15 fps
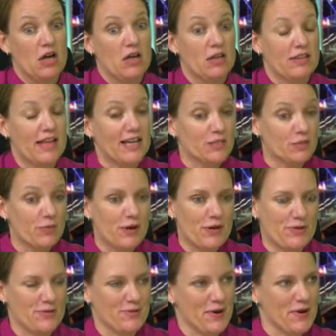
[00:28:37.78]
That's
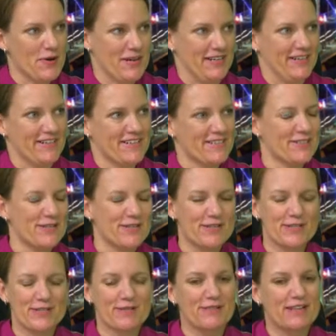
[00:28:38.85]
worth knowing. So
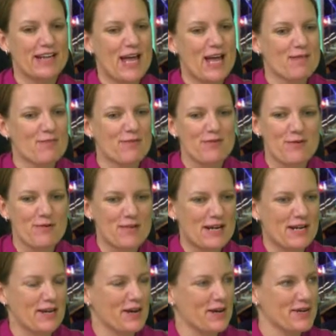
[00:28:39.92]
Renee, before we
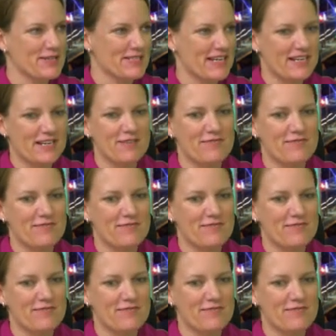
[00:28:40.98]
close, any